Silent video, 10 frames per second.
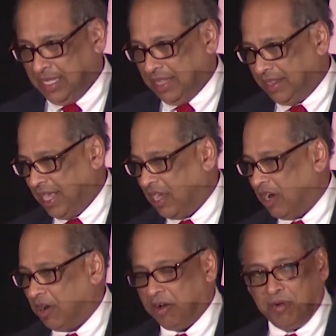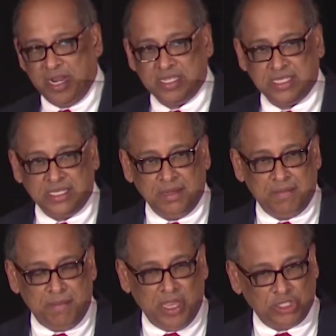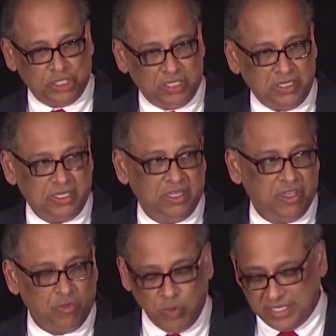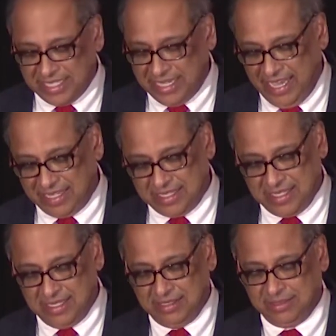They are our greatest measure of what's next.